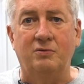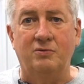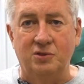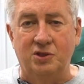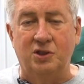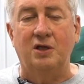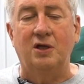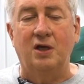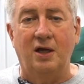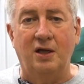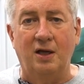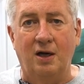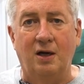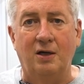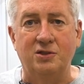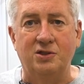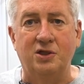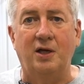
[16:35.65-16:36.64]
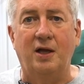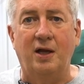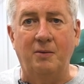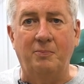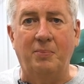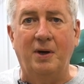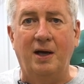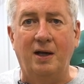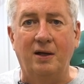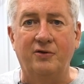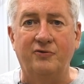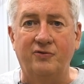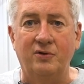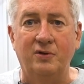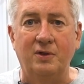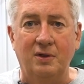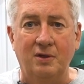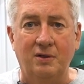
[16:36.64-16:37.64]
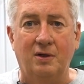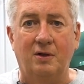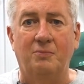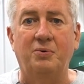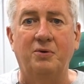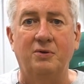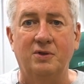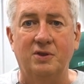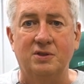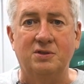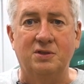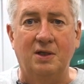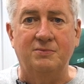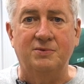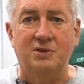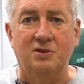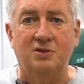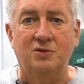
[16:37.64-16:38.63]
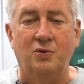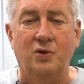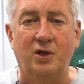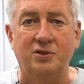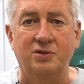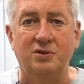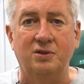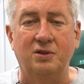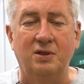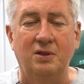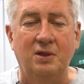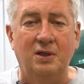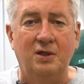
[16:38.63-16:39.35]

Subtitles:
GA pilots that are put in this same situation.